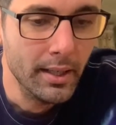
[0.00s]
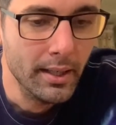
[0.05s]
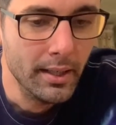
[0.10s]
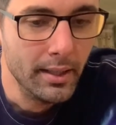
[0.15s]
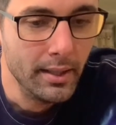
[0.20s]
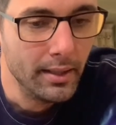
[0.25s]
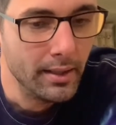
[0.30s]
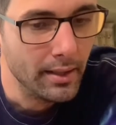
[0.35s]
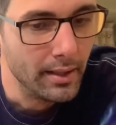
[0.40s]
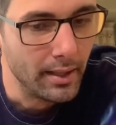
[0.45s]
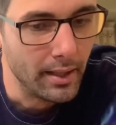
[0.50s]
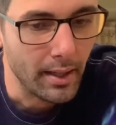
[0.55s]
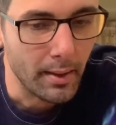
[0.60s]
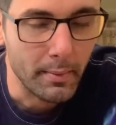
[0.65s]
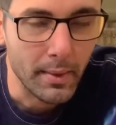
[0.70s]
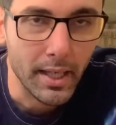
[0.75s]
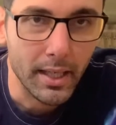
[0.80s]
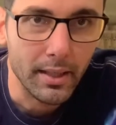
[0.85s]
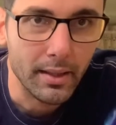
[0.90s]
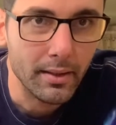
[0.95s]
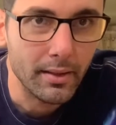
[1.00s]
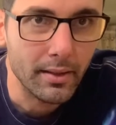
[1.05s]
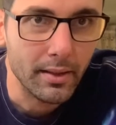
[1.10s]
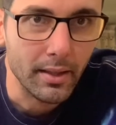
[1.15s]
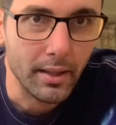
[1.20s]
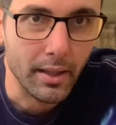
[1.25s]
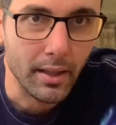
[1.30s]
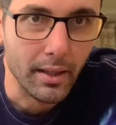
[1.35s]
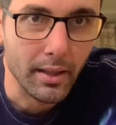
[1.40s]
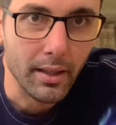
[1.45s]
I mean,
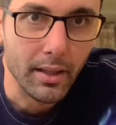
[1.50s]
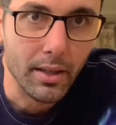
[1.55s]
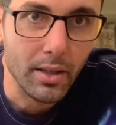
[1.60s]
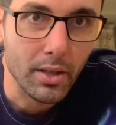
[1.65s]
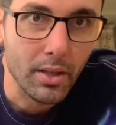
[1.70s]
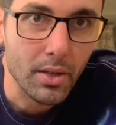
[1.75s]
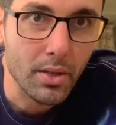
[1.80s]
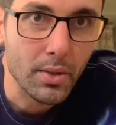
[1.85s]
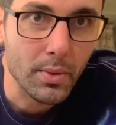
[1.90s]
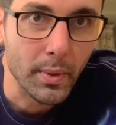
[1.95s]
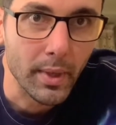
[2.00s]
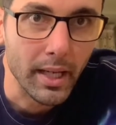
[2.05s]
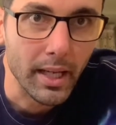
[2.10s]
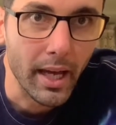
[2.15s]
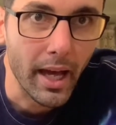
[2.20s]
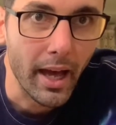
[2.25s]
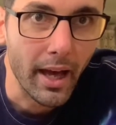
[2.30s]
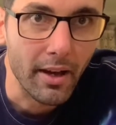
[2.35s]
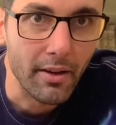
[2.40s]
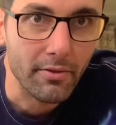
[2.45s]
you use what you have,